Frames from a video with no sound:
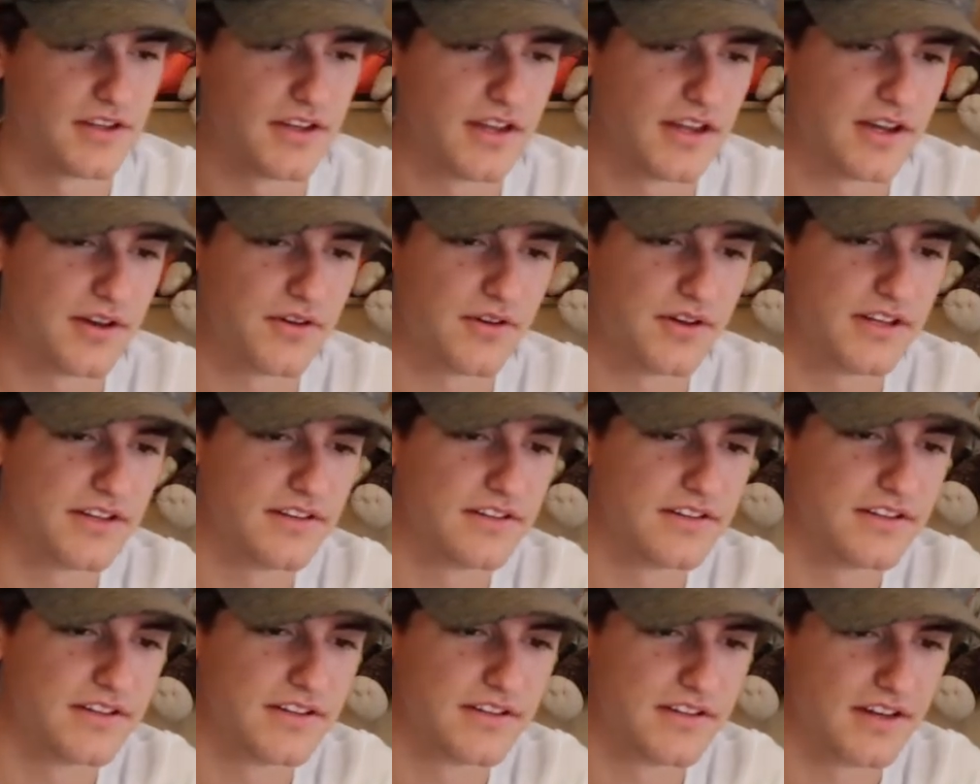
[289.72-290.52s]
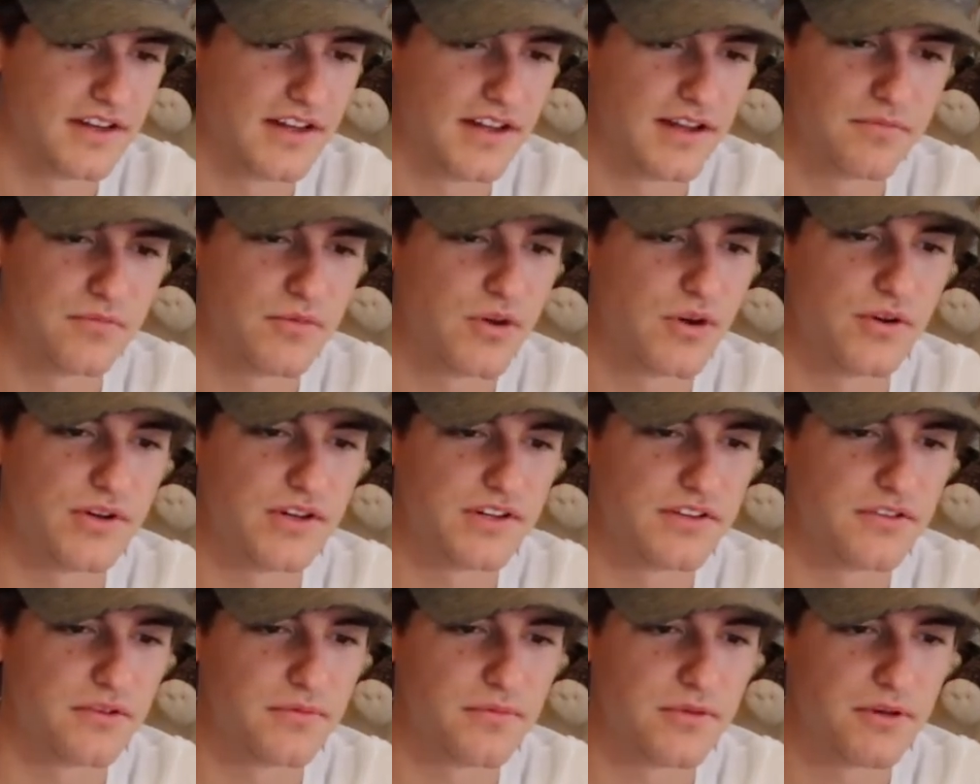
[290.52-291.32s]
Anyway, I'm
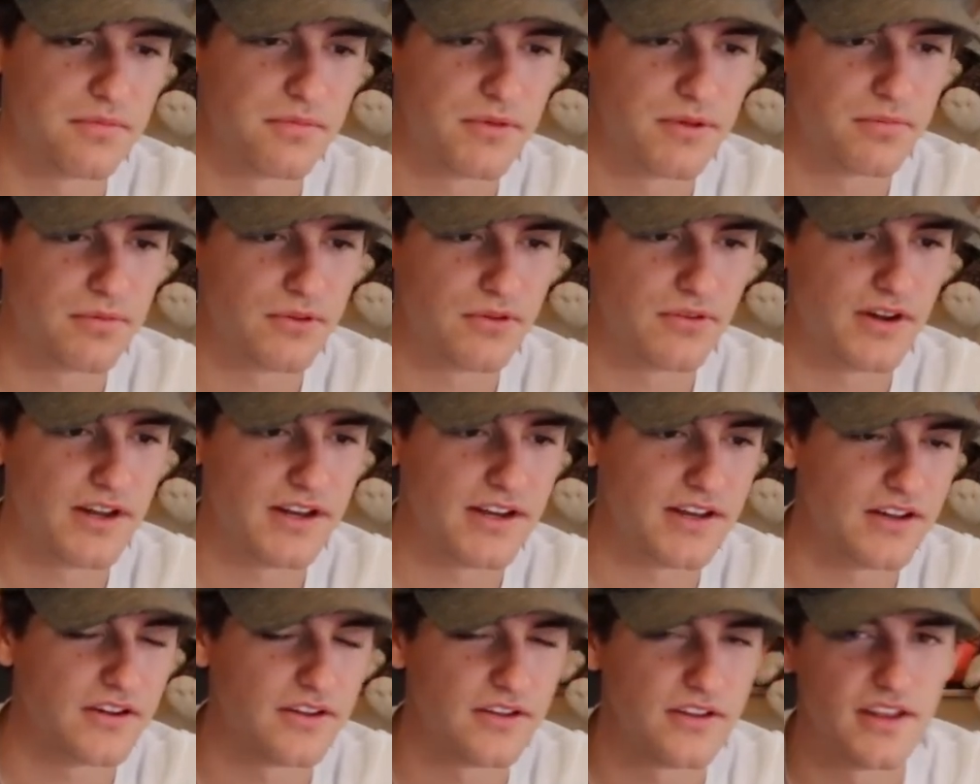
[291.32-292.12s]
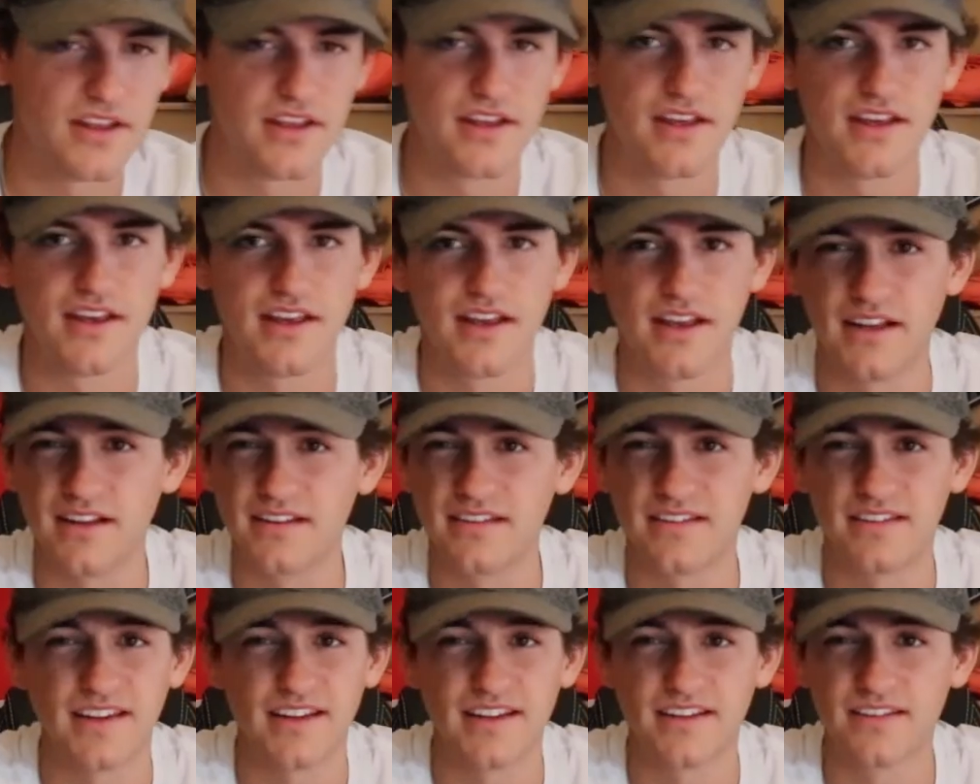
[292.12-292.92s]
quoting too many people right now.
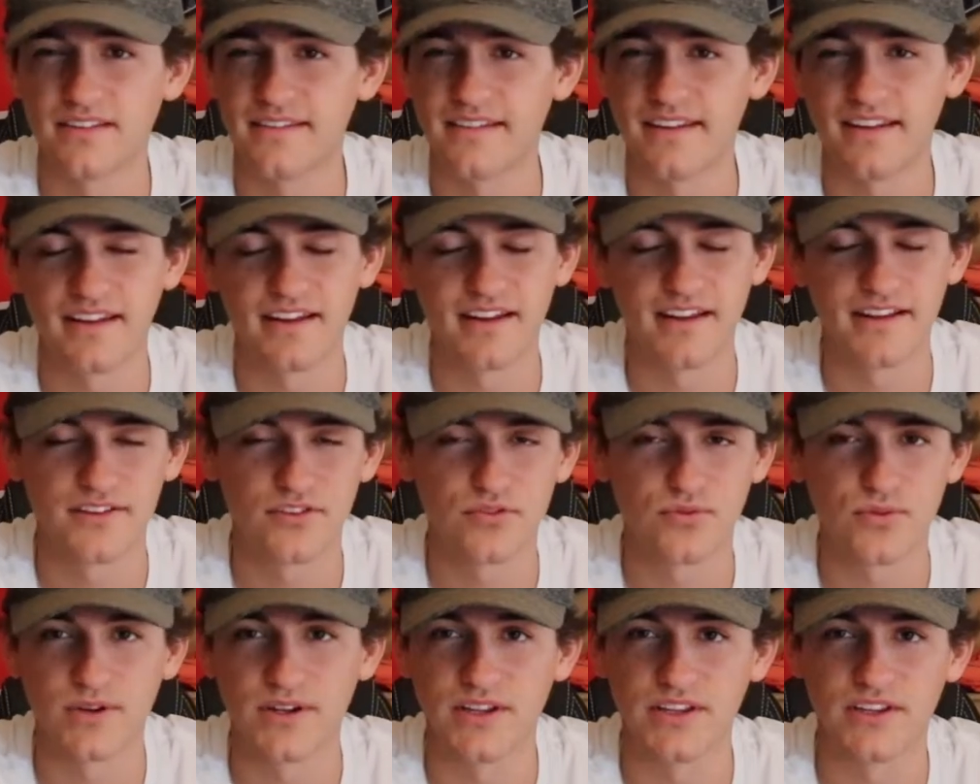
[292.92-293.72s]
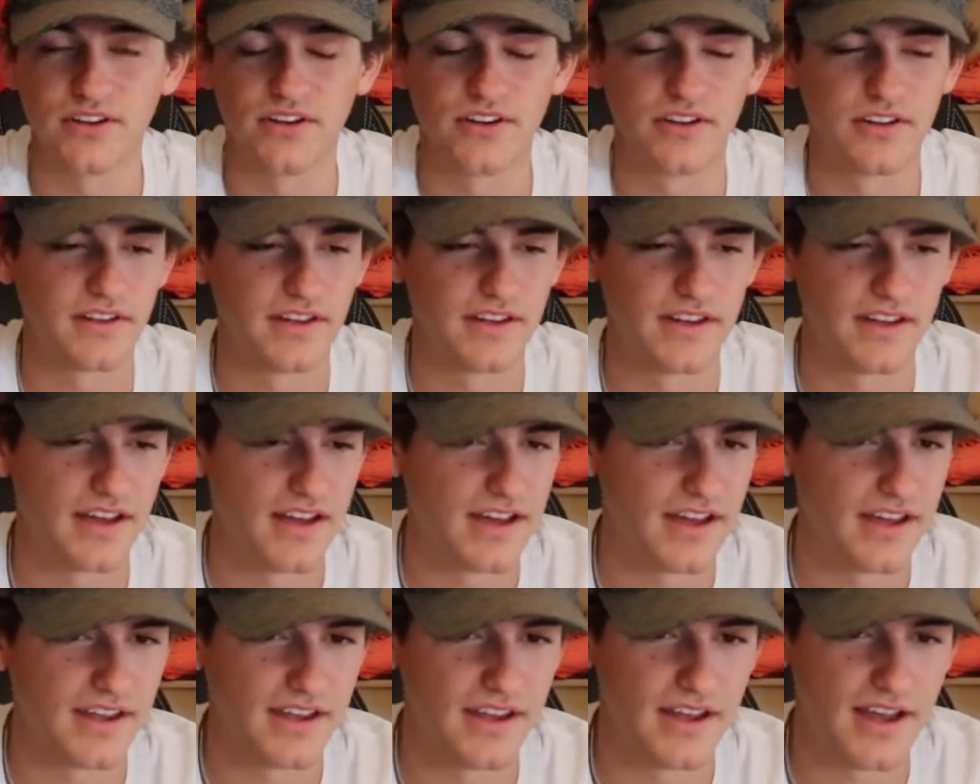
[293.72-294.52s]
It's really early.
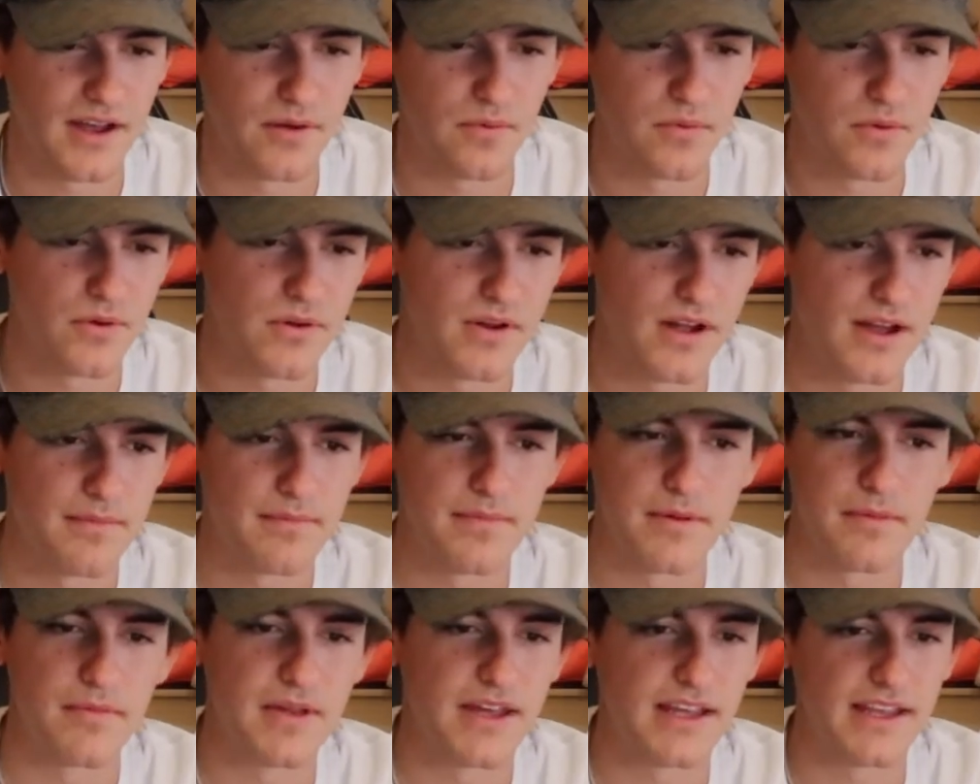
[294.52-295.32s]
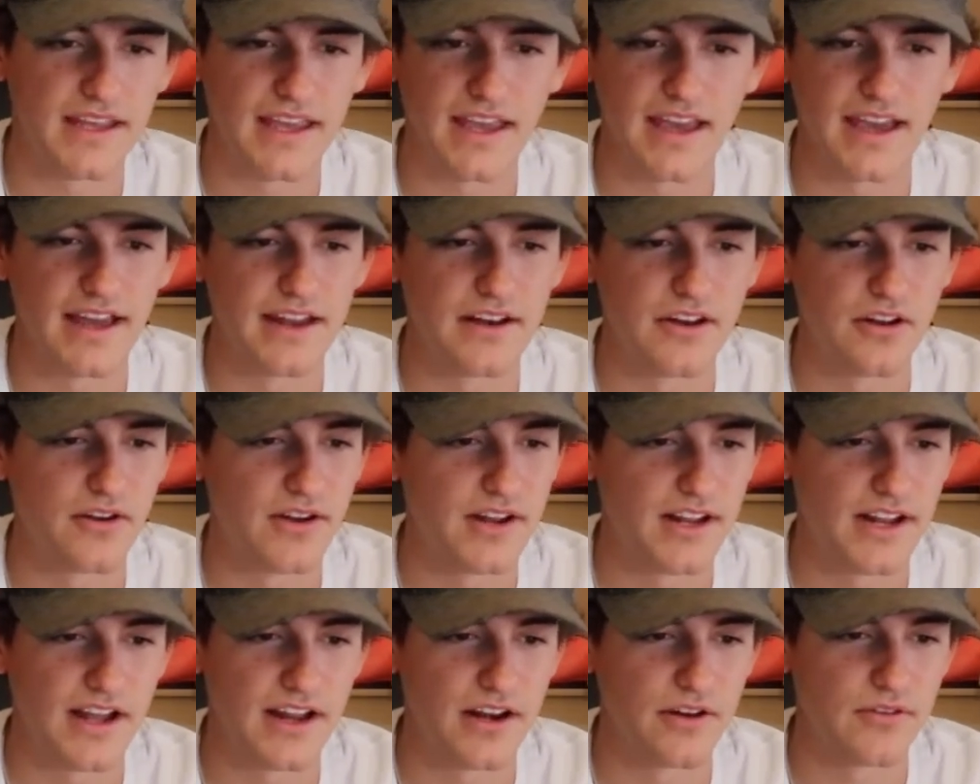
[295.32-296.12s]
I woke up, I'm like, I know
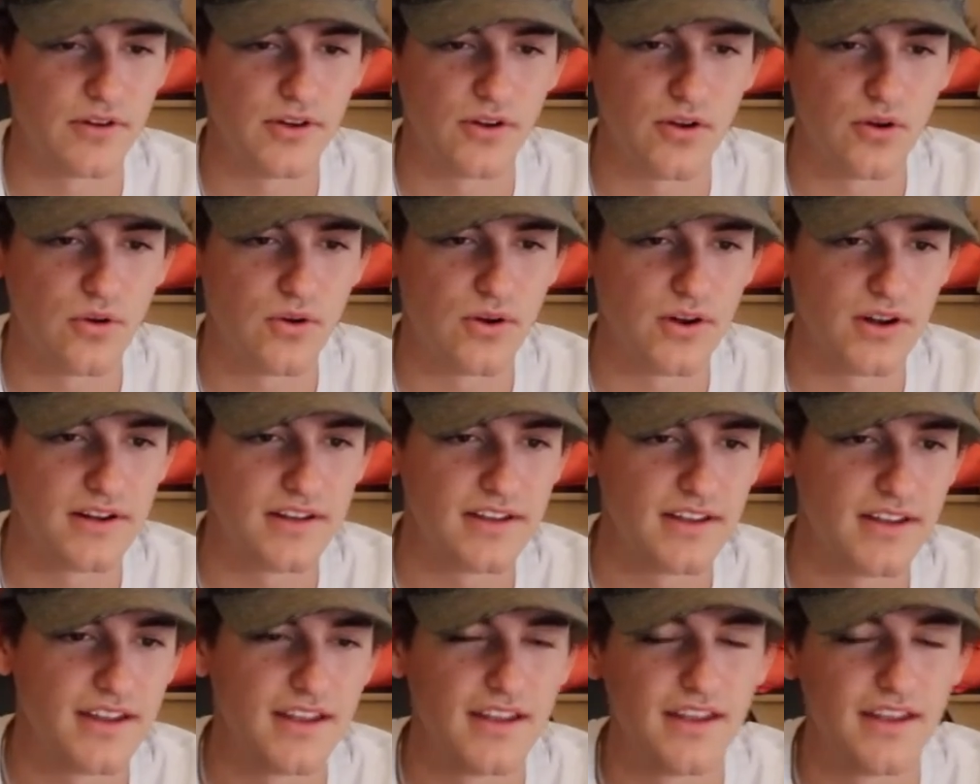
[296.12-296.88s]
I gotta record.